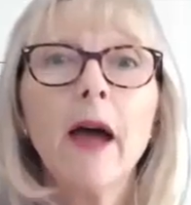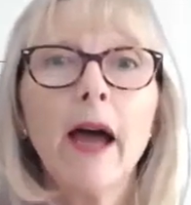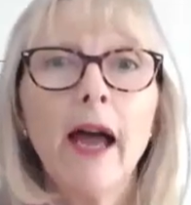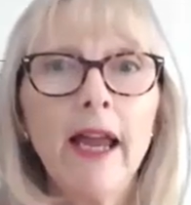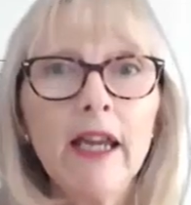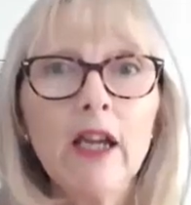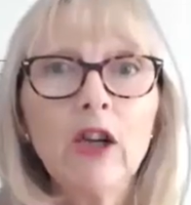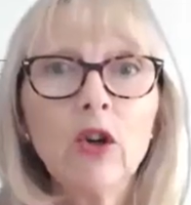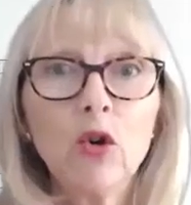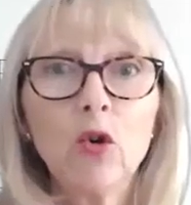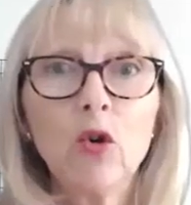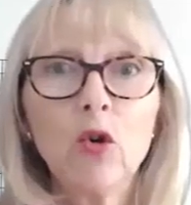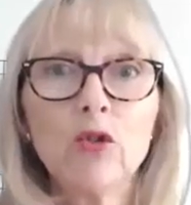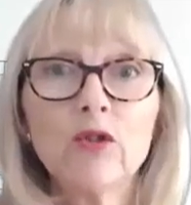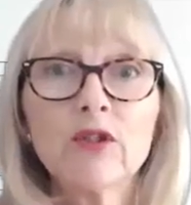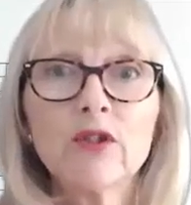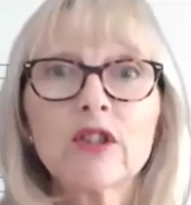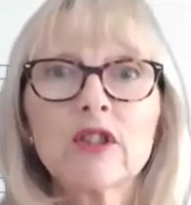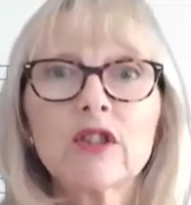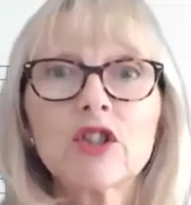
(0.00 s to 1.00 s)

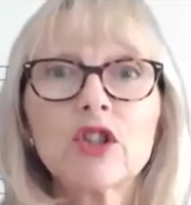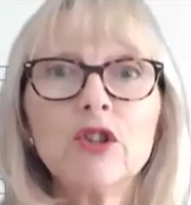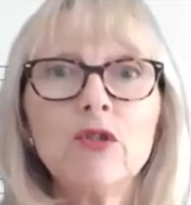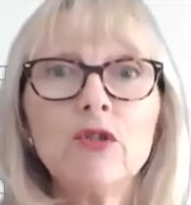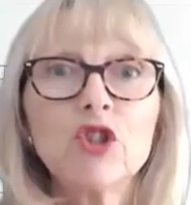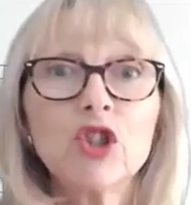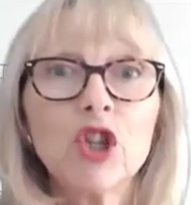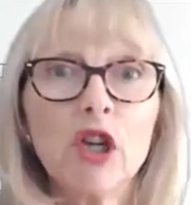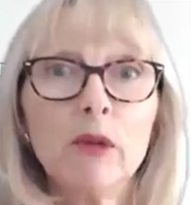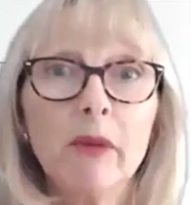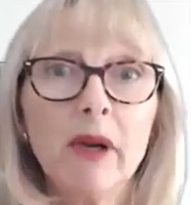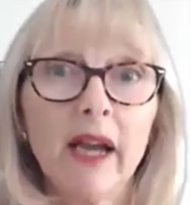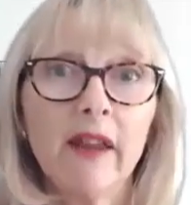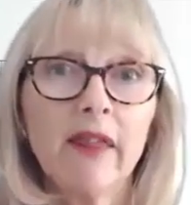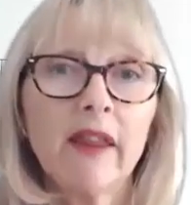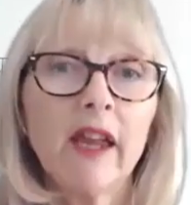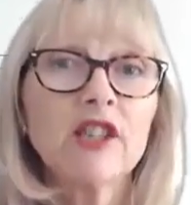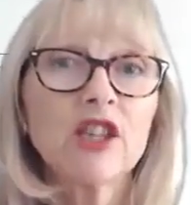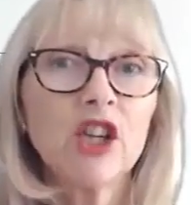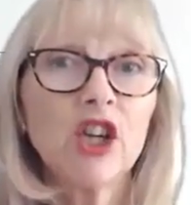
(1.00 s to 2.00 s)
acorns to germinate,
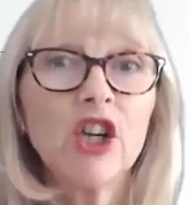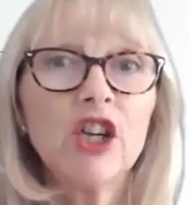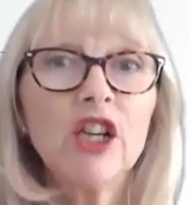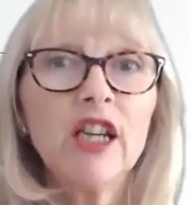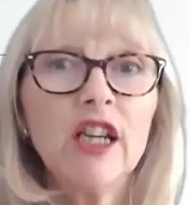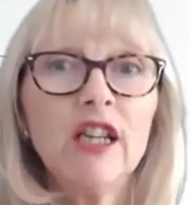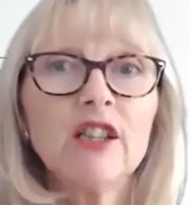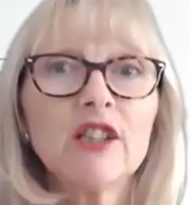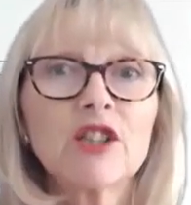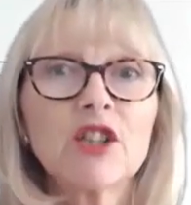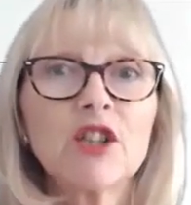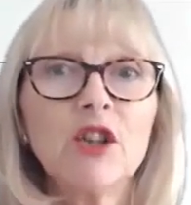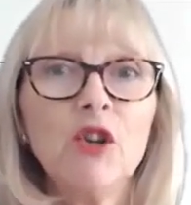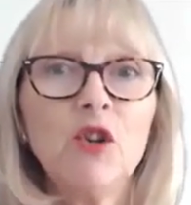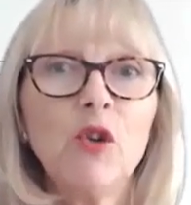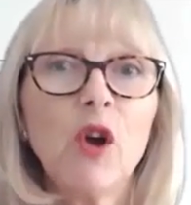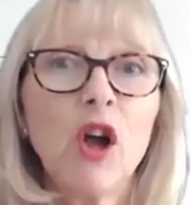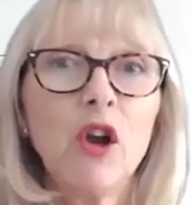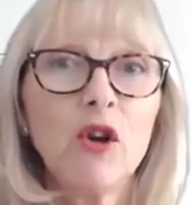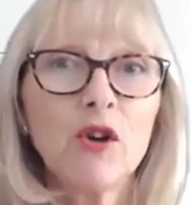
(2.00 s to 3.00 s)
they turn
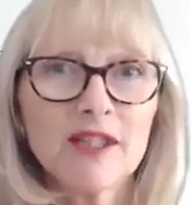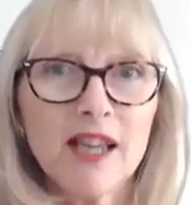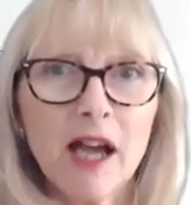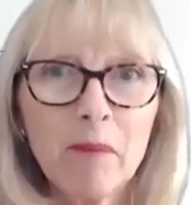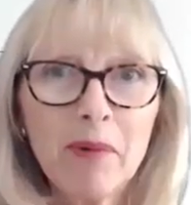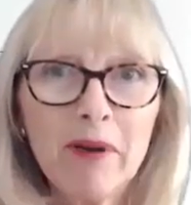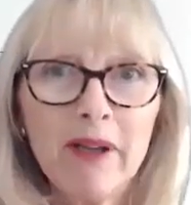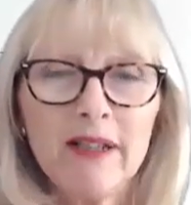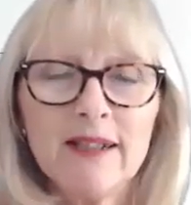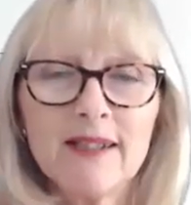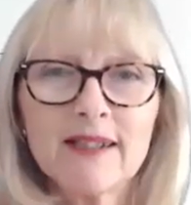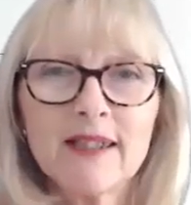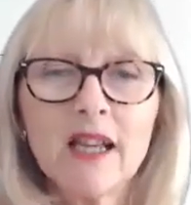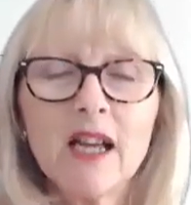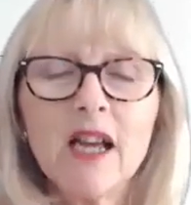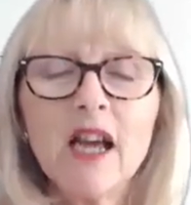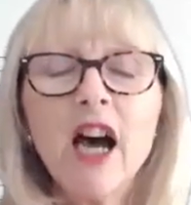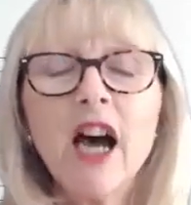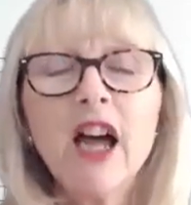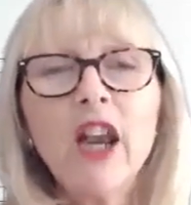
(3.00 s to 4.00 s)
into oak saplings.
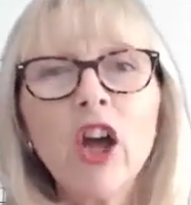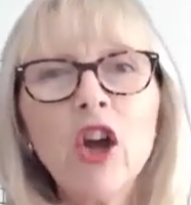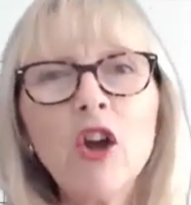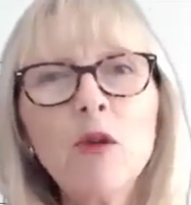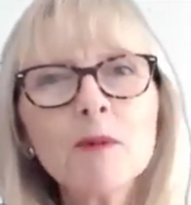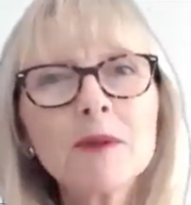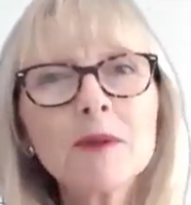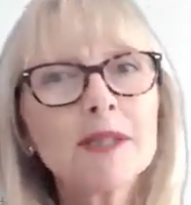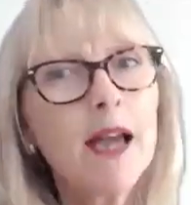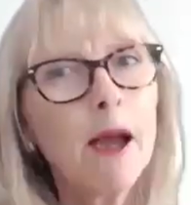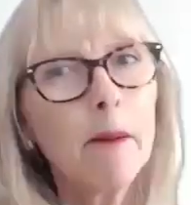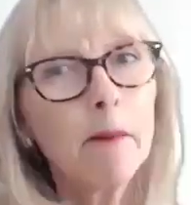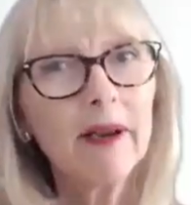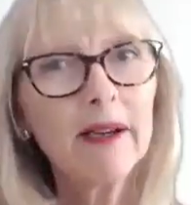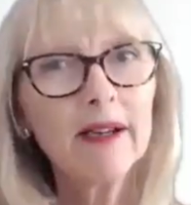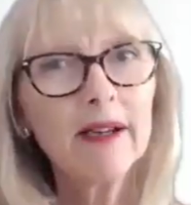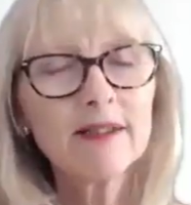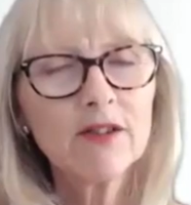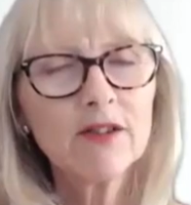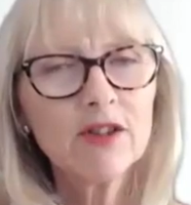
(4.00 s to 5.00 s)
And oak
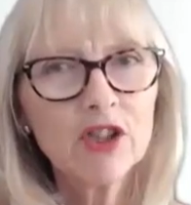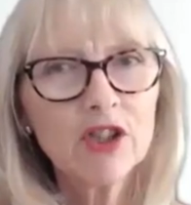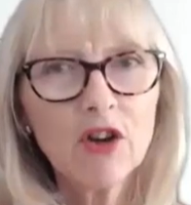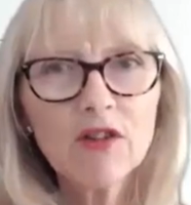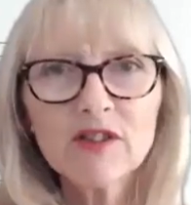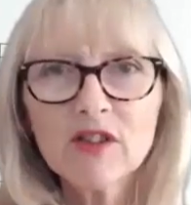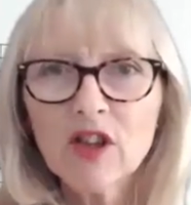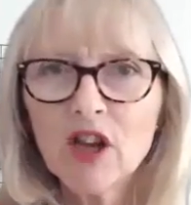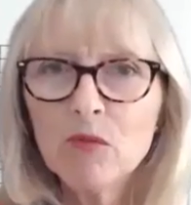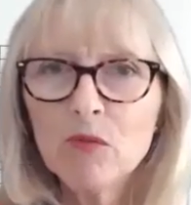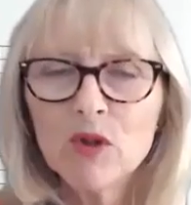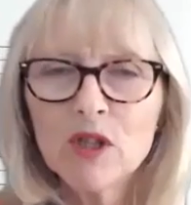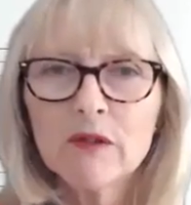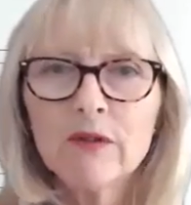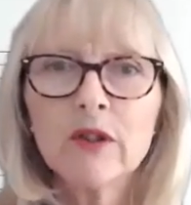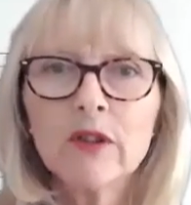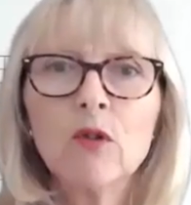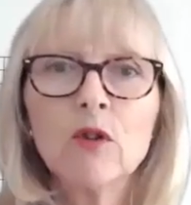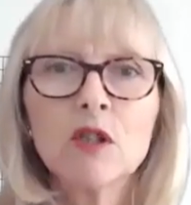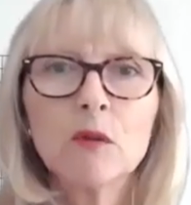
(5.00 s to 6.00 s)
saplings are darn sight more
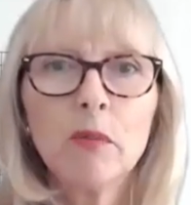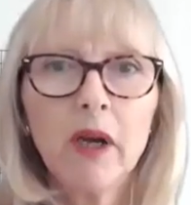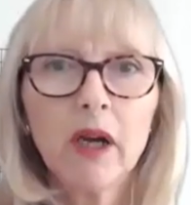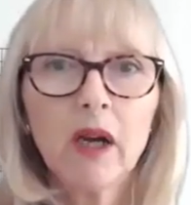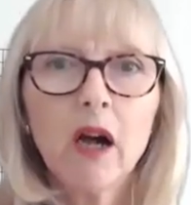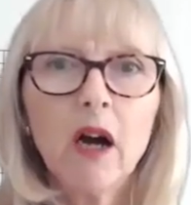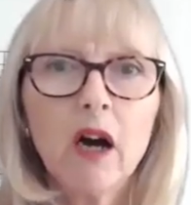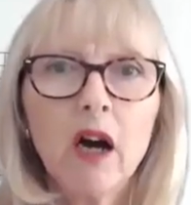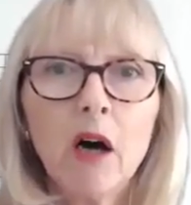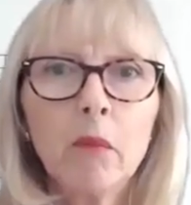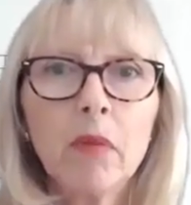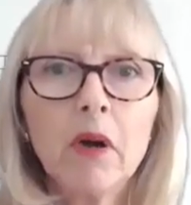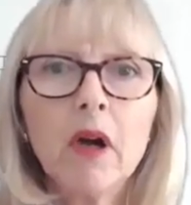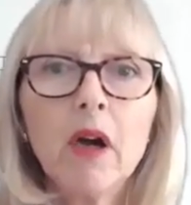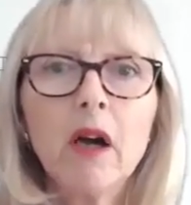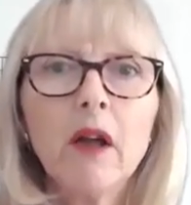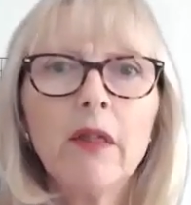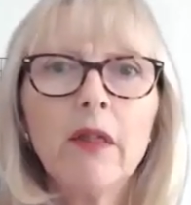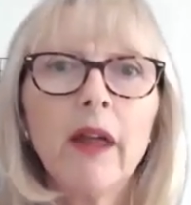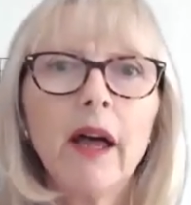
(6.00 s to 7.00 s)
difficult to pick up
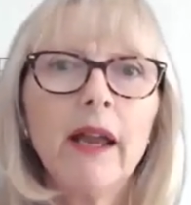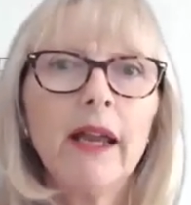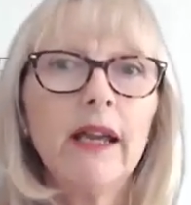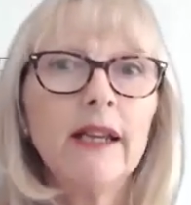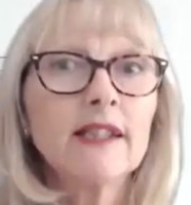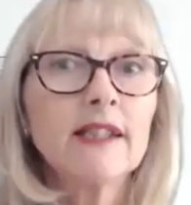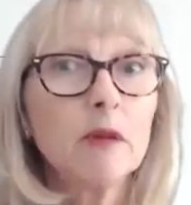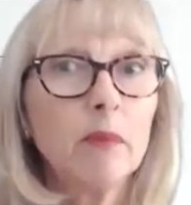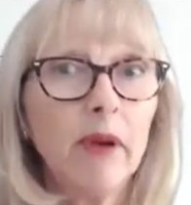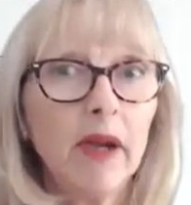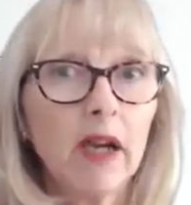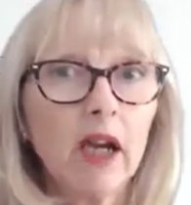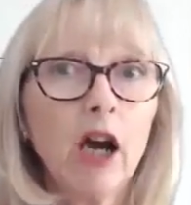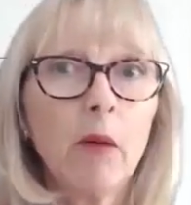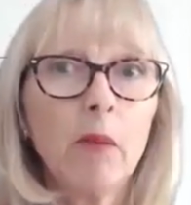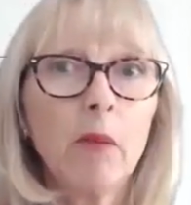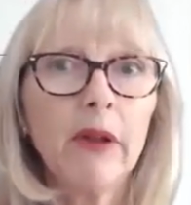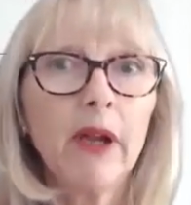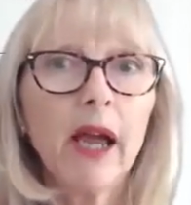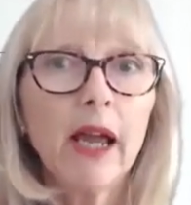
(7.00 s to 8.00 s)
than it is to pick
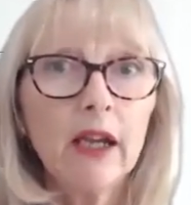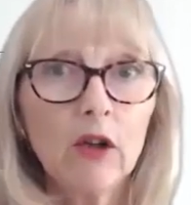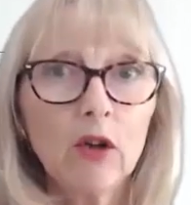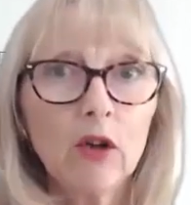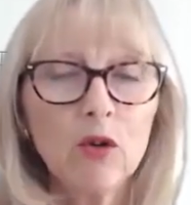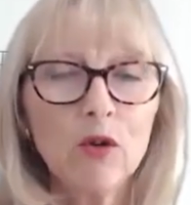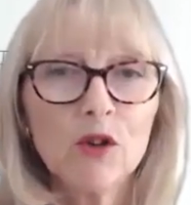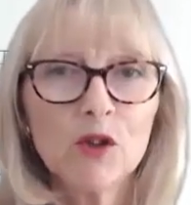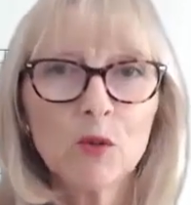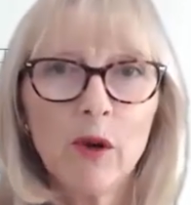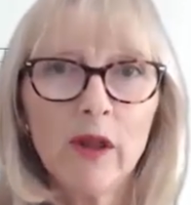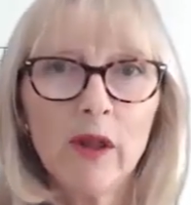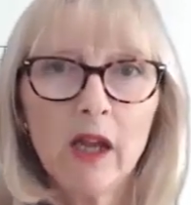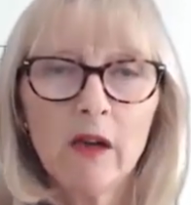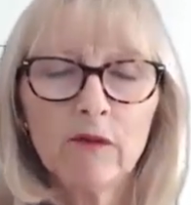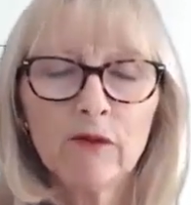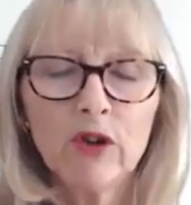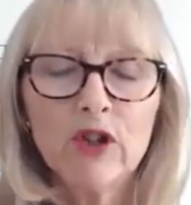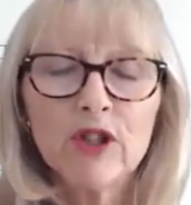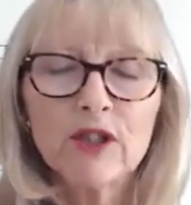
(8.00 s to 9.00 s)
up the acorns when they
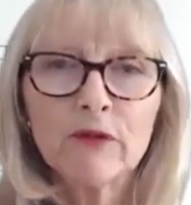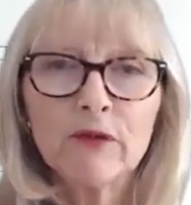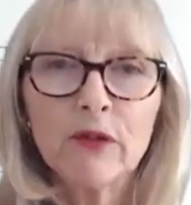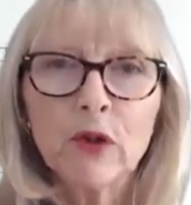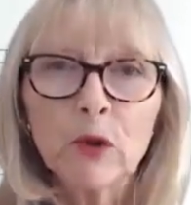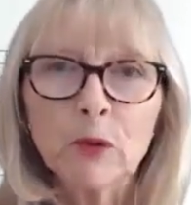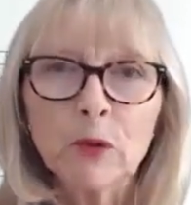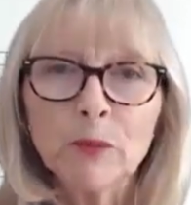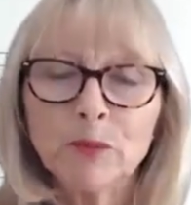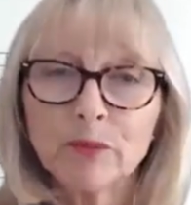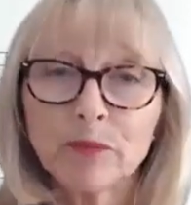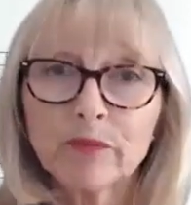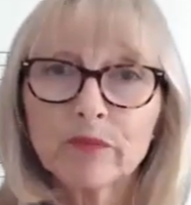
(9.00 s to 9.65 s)
first fall.